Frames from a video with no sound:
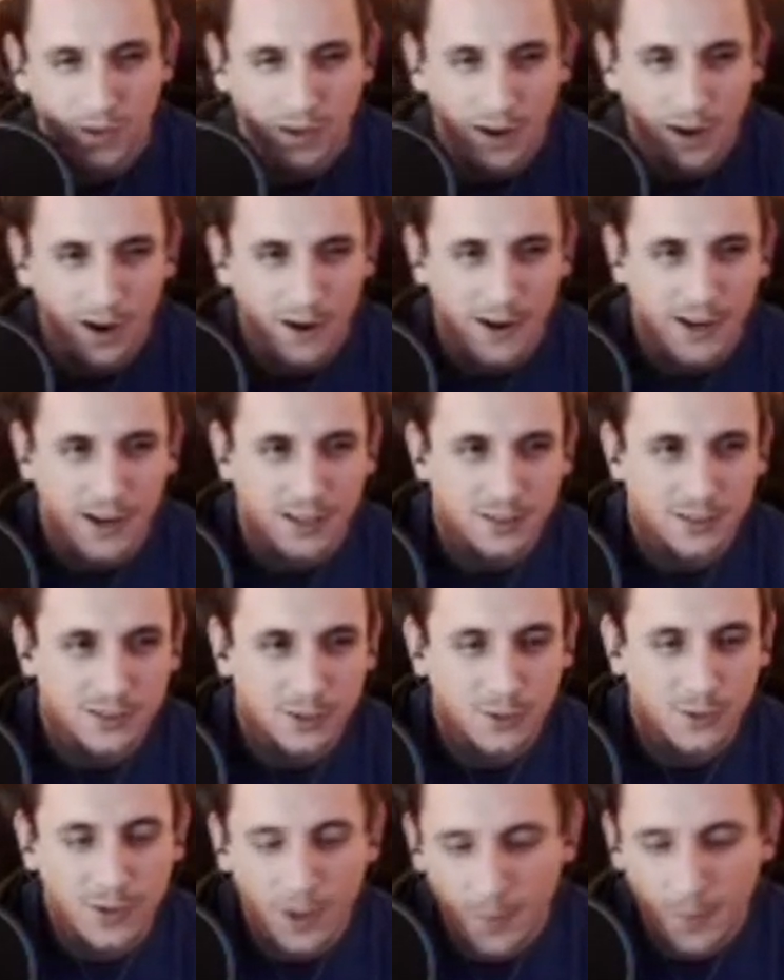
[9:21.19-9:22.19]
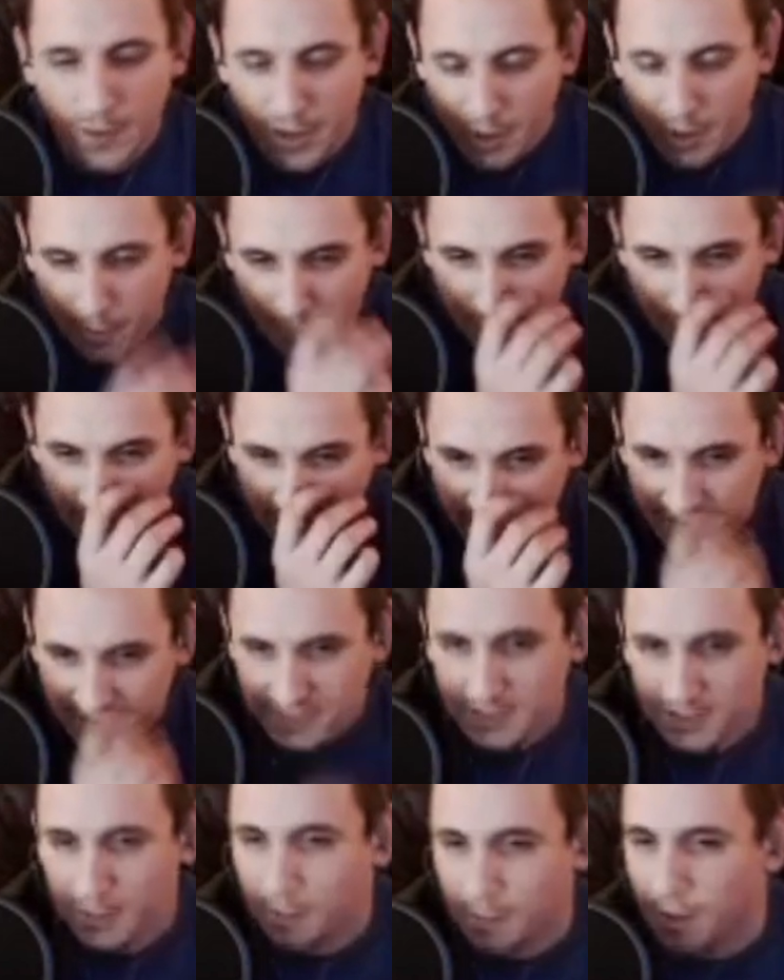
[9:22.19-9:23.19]
Alright, so coming up
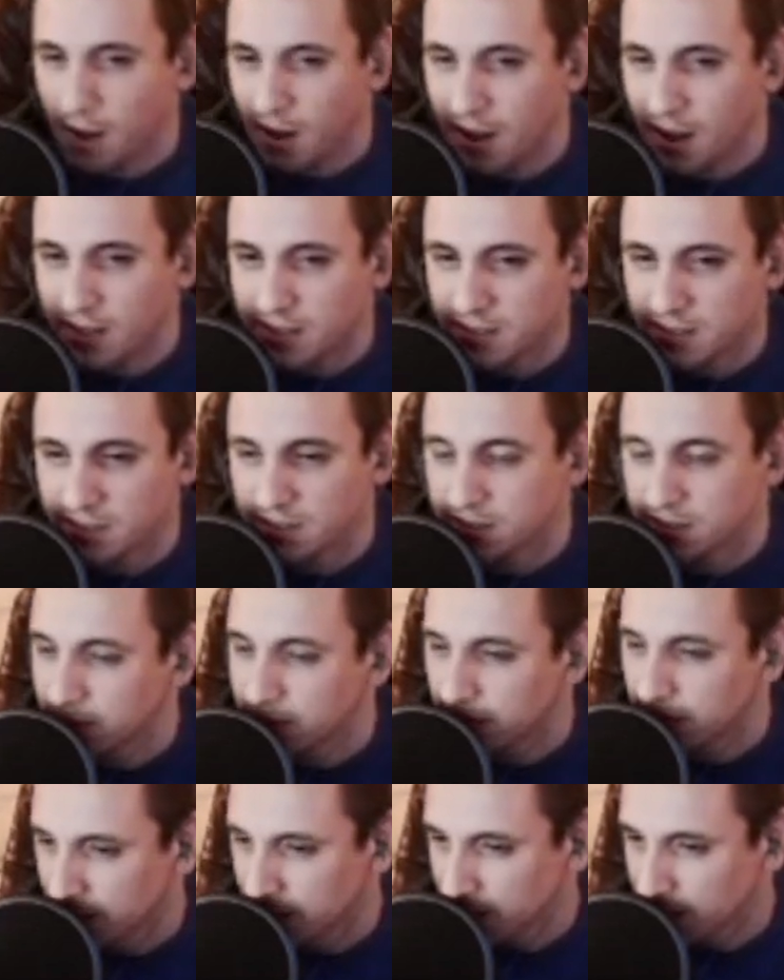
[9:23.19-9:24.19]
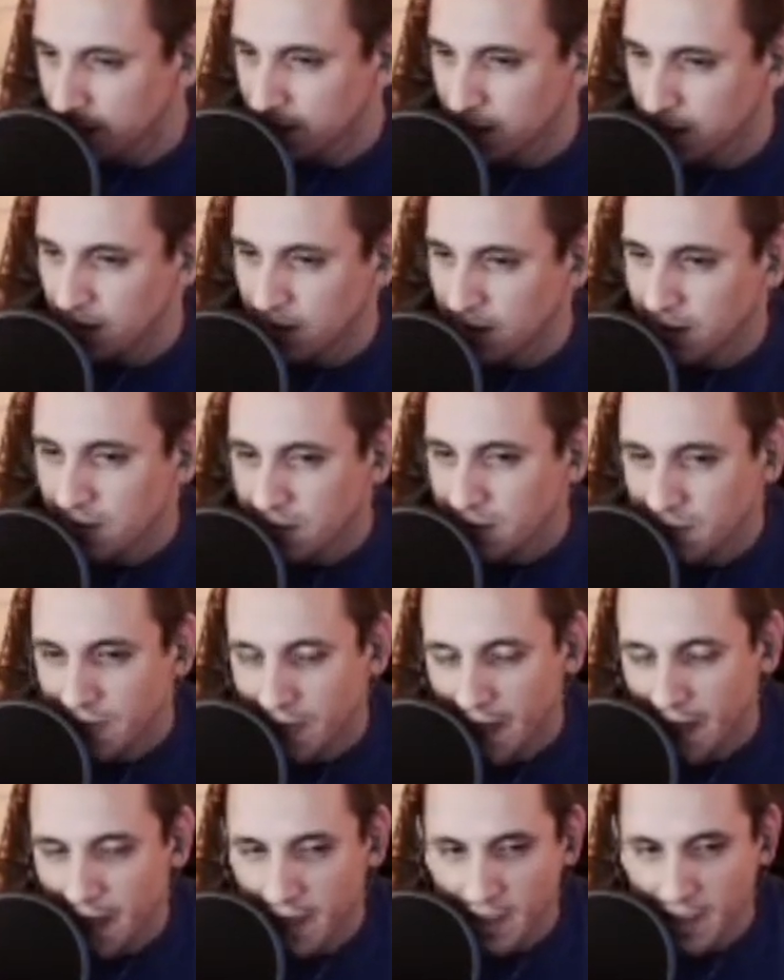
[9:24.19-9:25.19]
is the boss
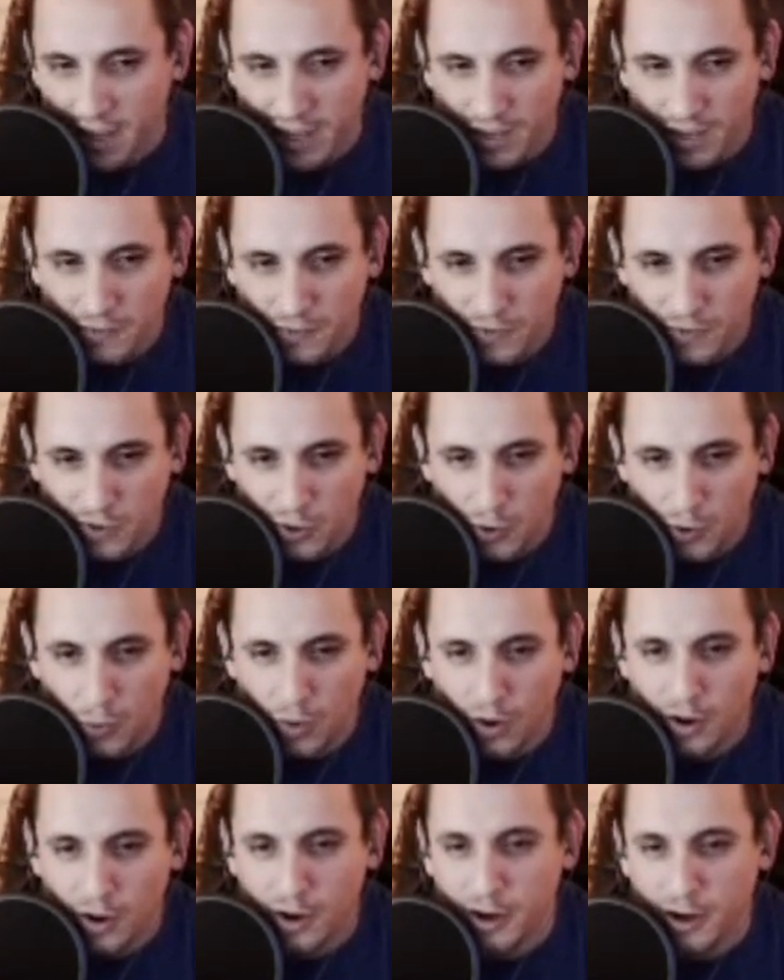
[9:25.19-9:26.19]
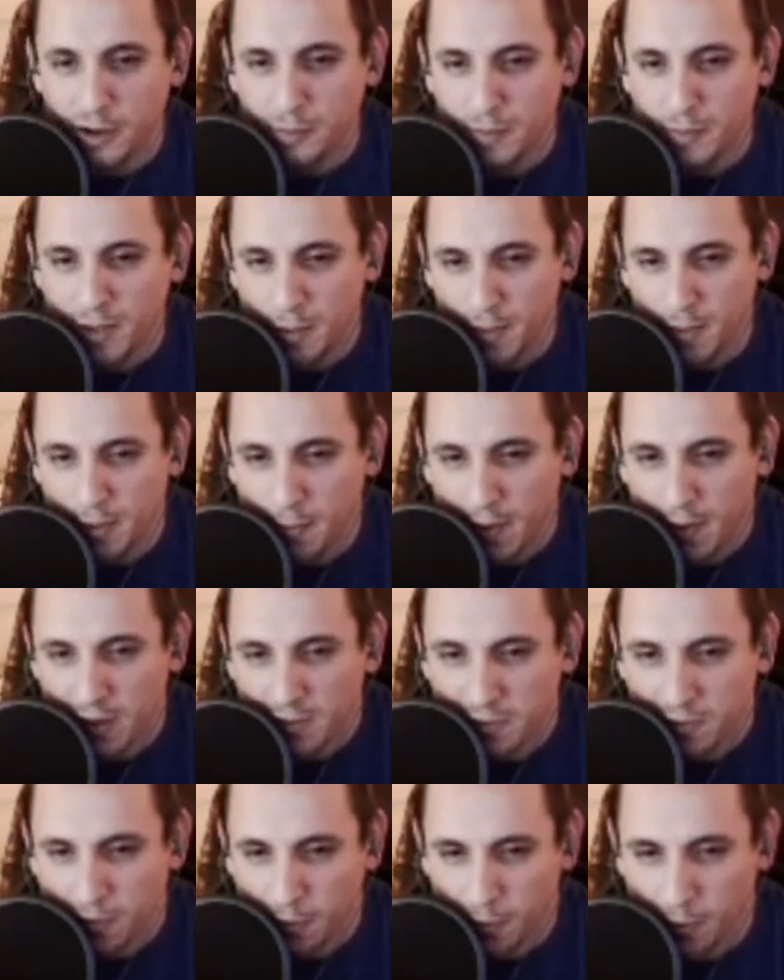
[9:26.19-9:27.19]
that if you are on PB
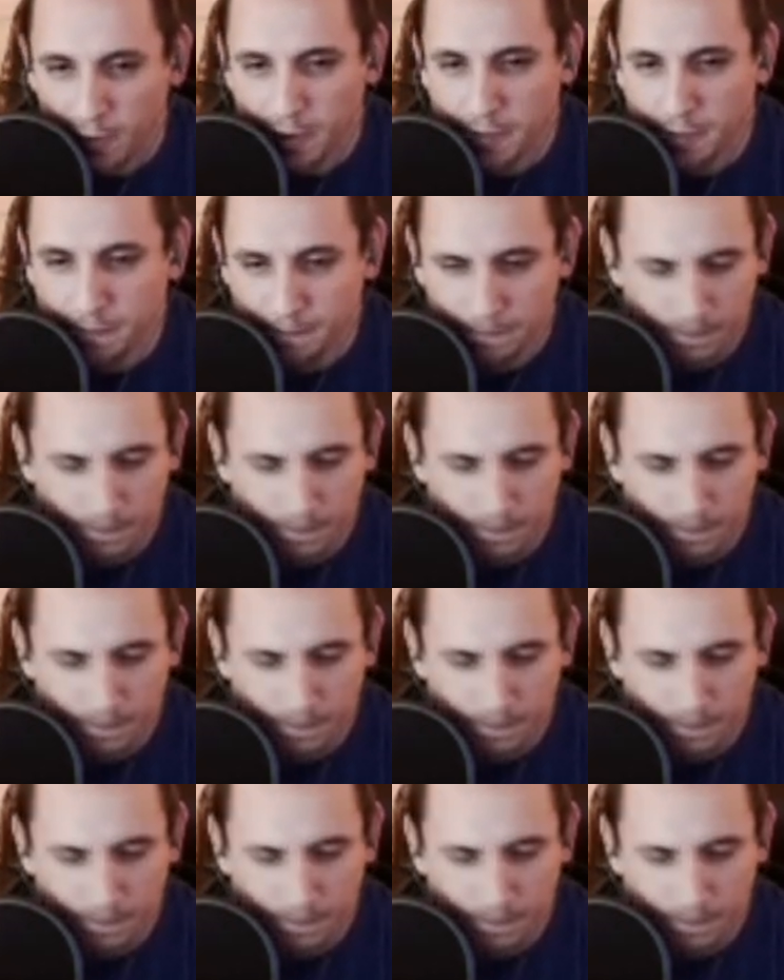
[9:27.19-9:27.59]
pace for,